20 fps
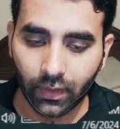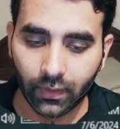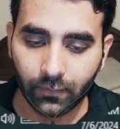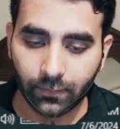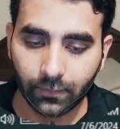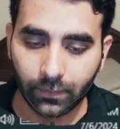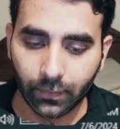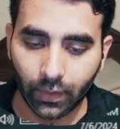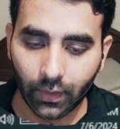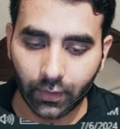
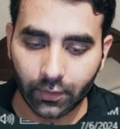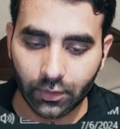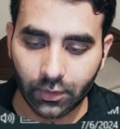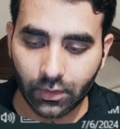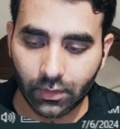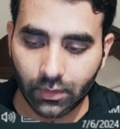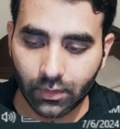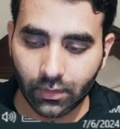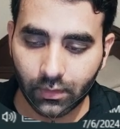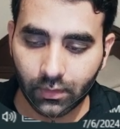And
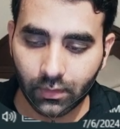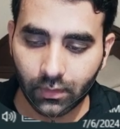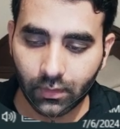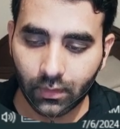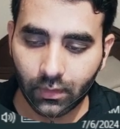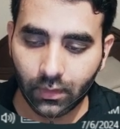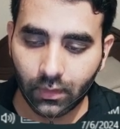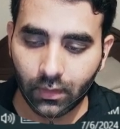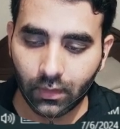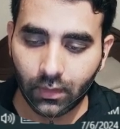
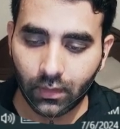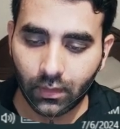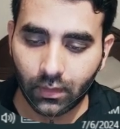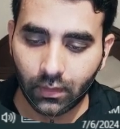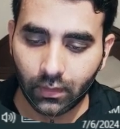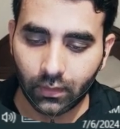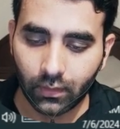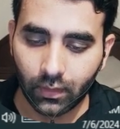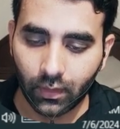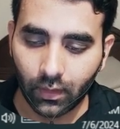it
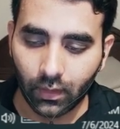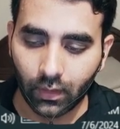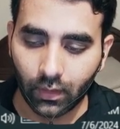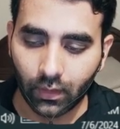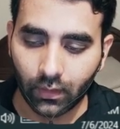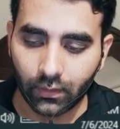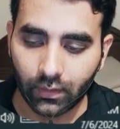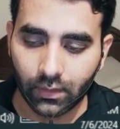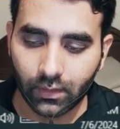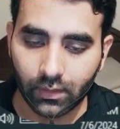
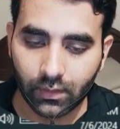involves